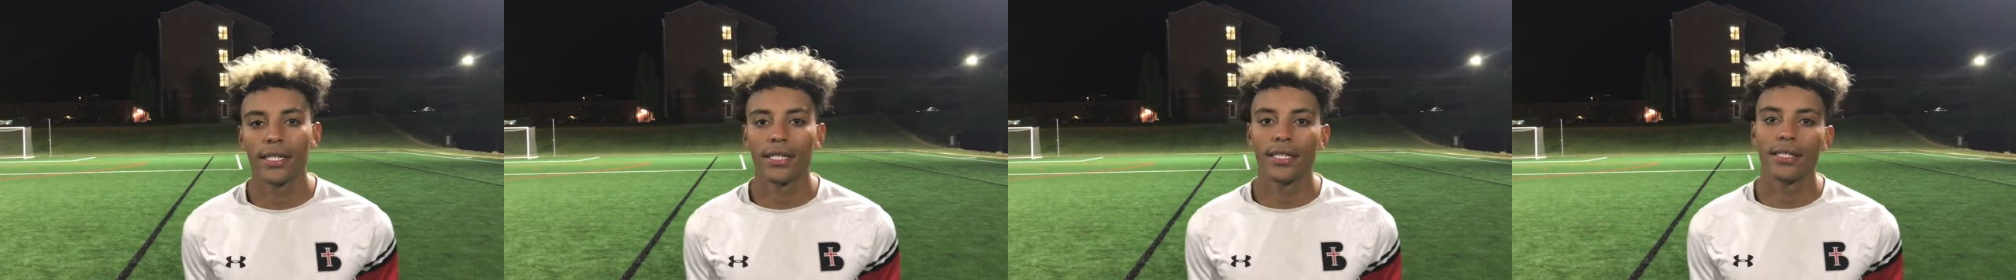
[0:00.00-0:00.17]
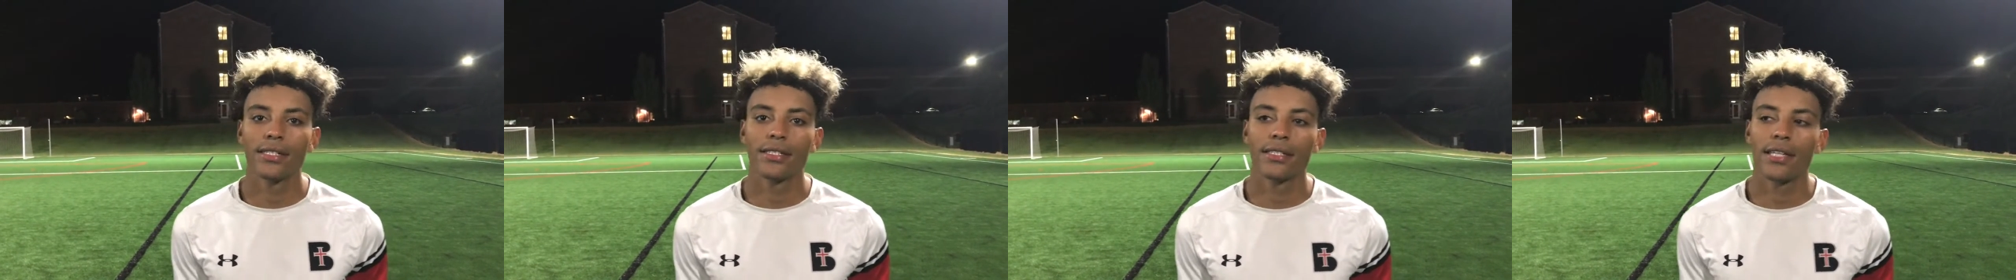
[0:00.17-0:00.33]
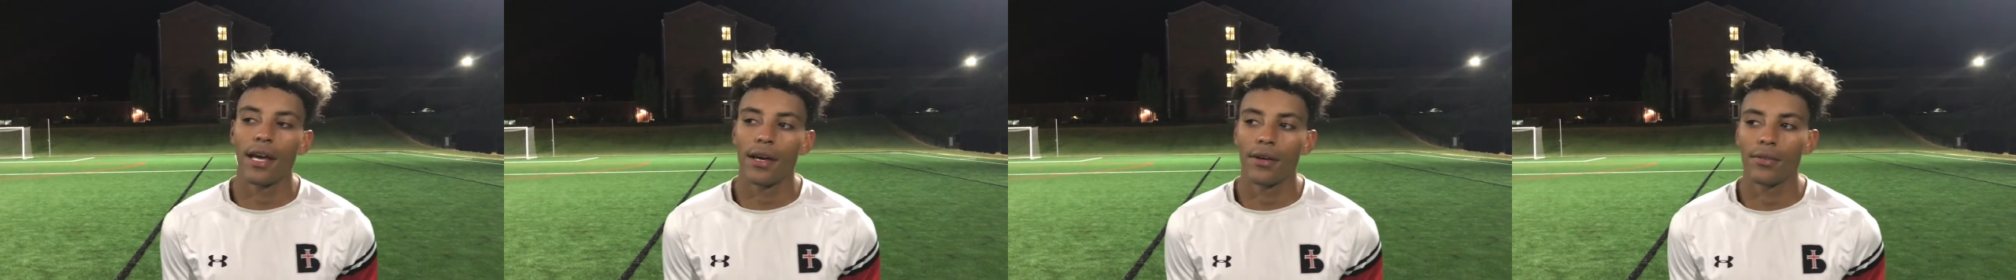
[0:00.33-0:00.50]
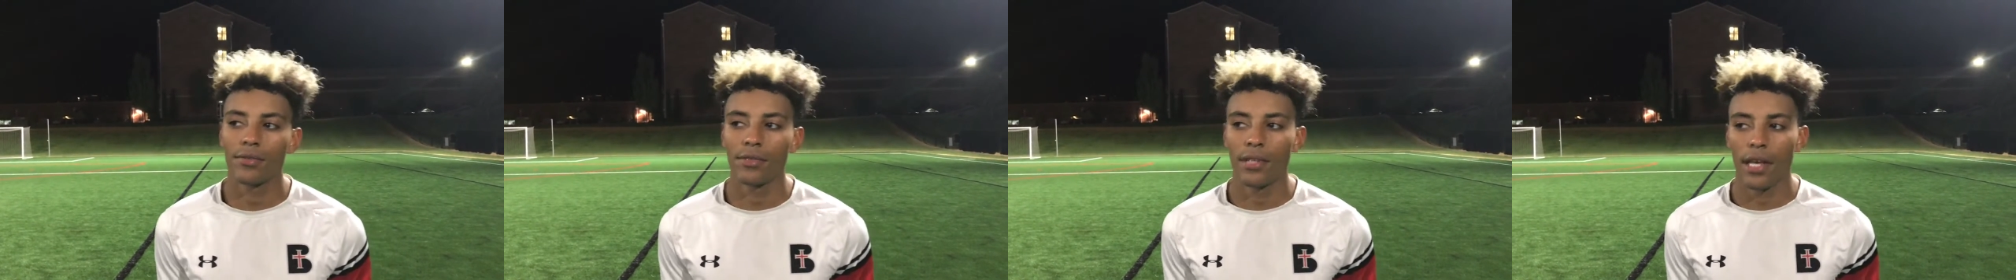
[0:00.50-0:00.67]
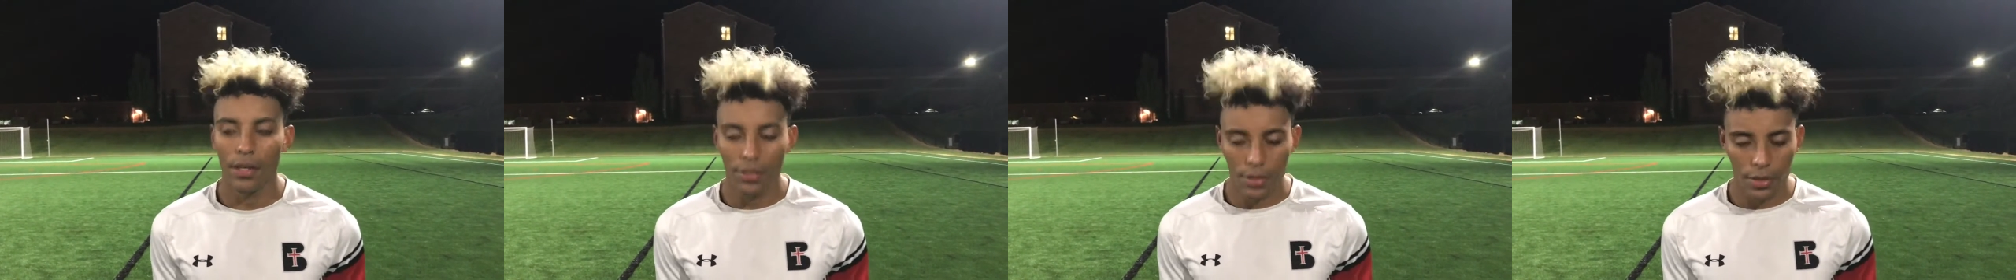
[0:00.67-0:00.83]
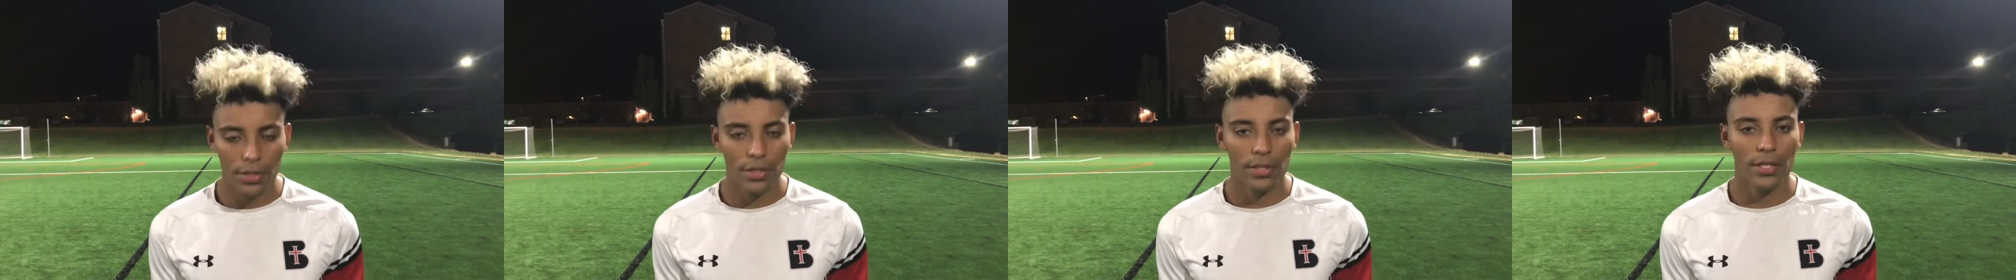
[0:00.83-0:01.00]
and that,
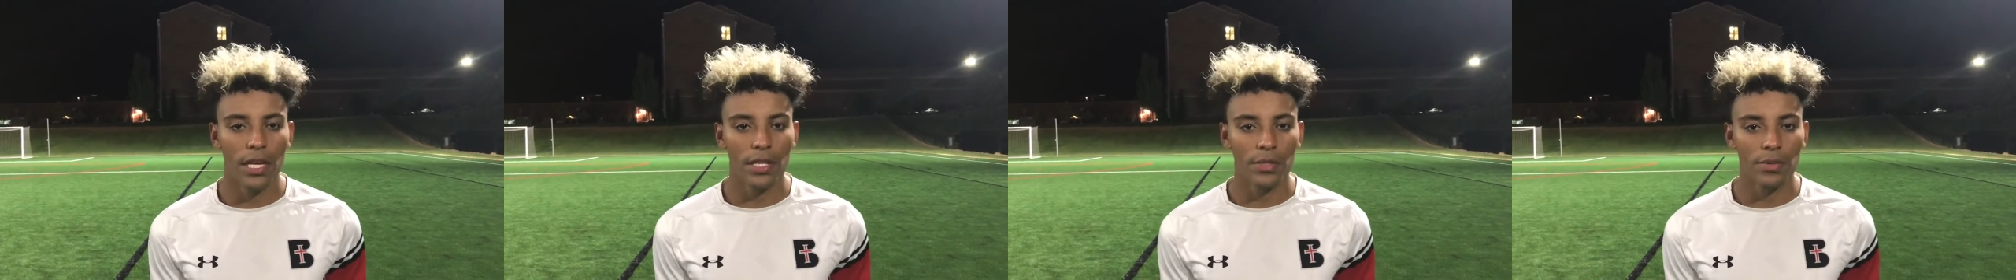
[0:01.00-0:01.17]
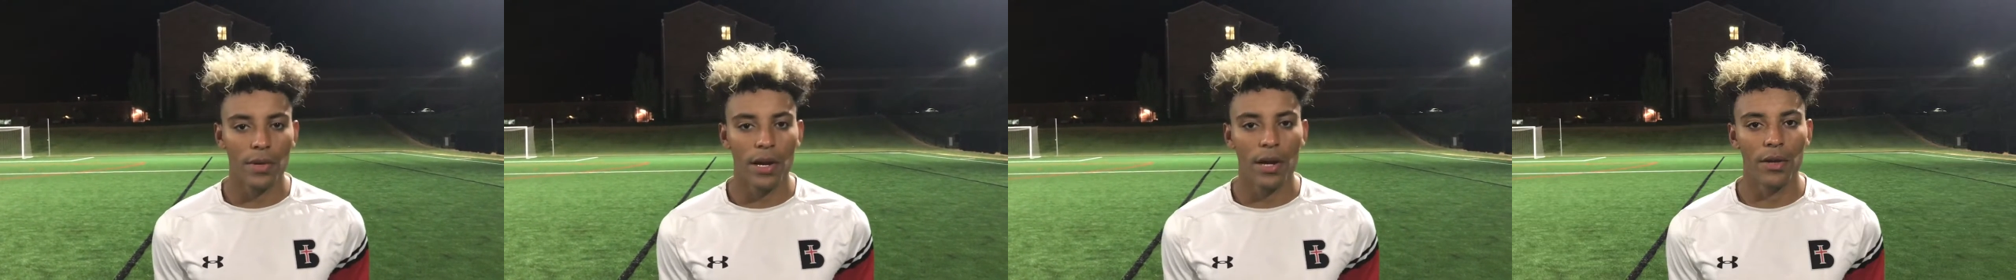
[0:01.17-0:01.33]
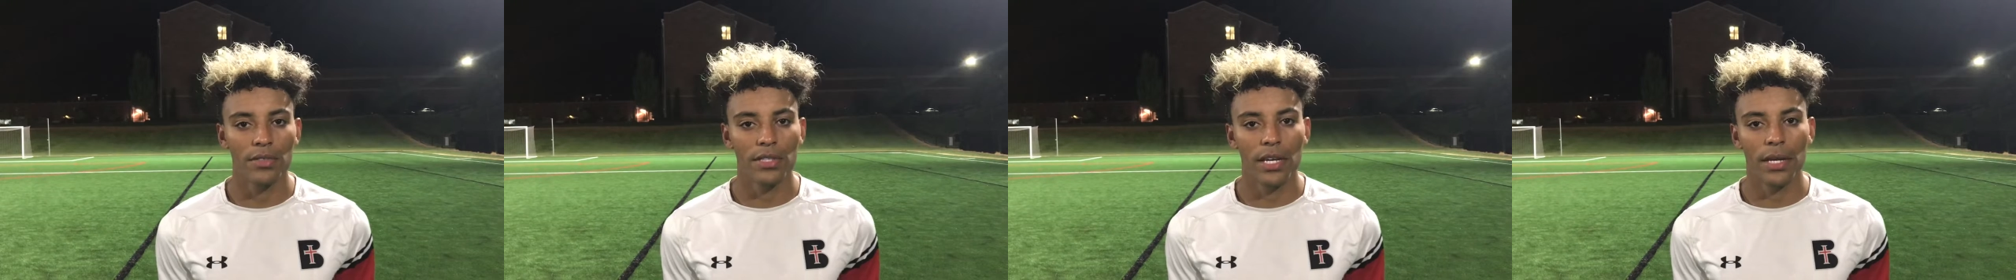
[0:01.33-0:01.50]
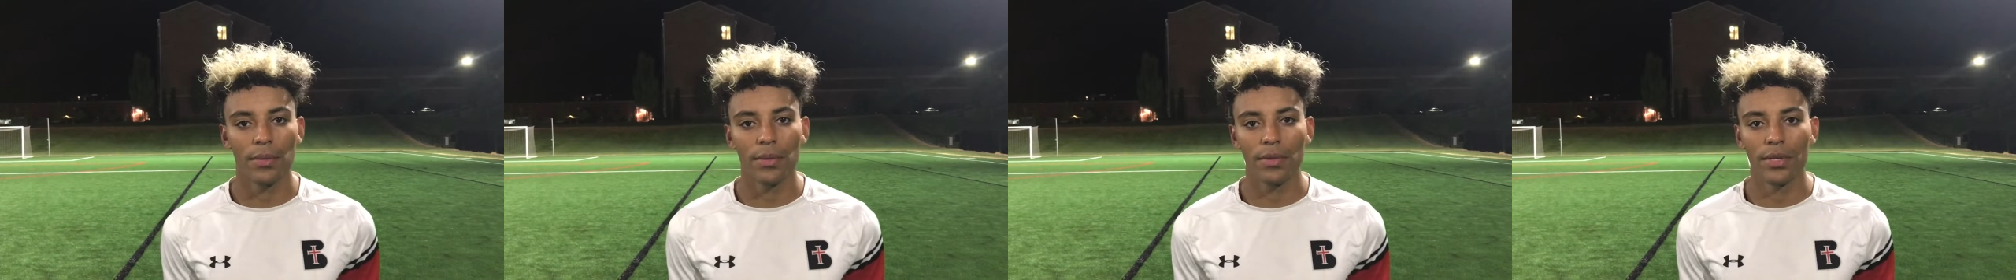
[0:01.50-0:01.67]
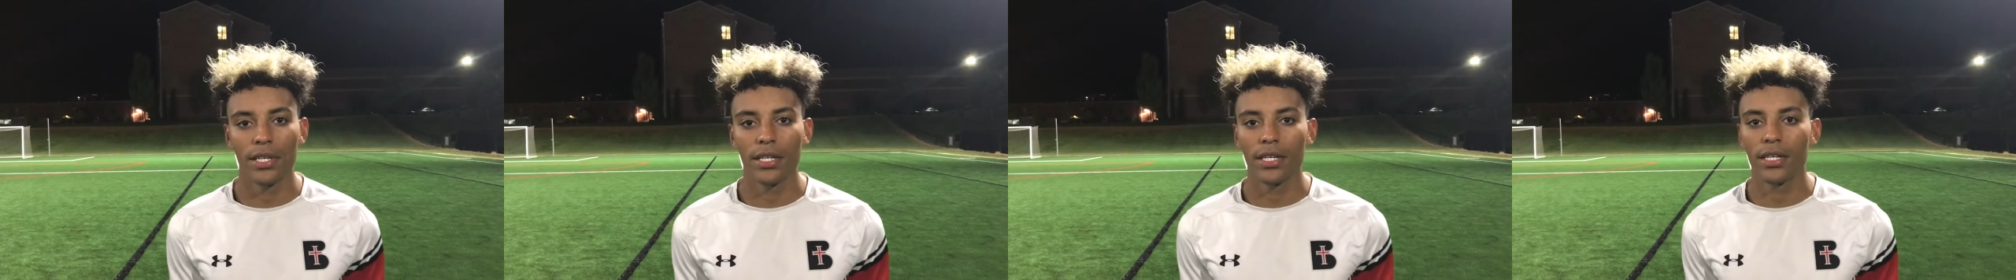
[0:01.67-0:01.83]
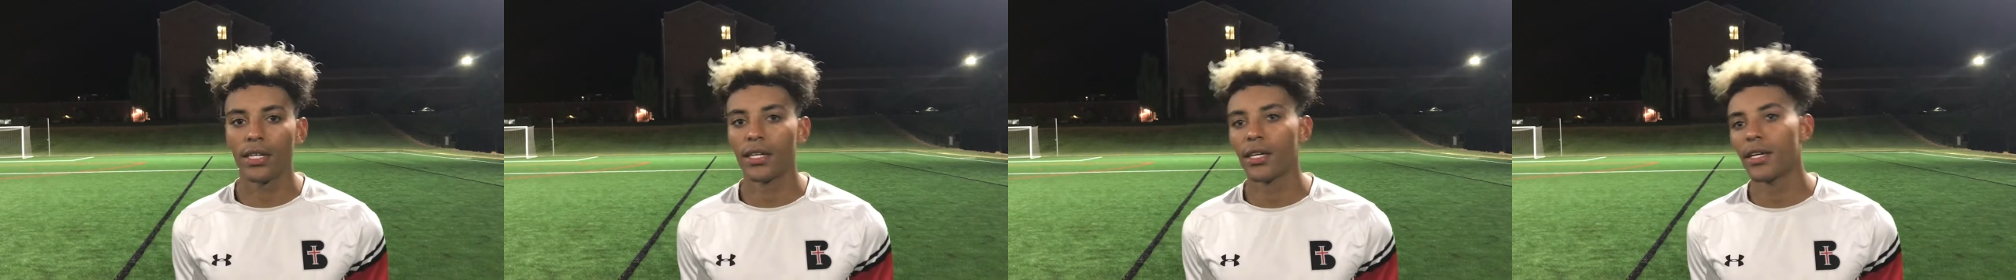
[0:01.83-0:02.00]
that's that's when I was able
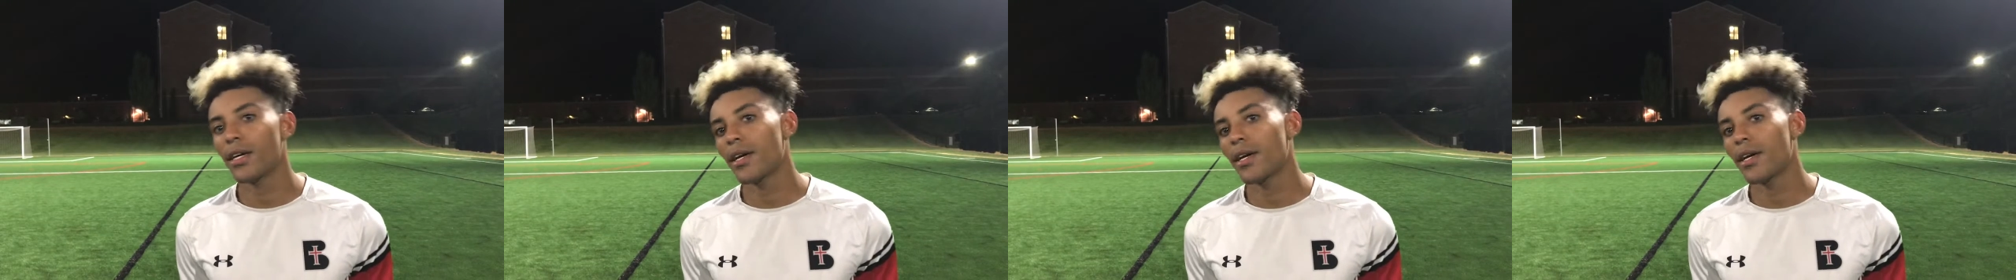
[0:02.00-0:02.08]
to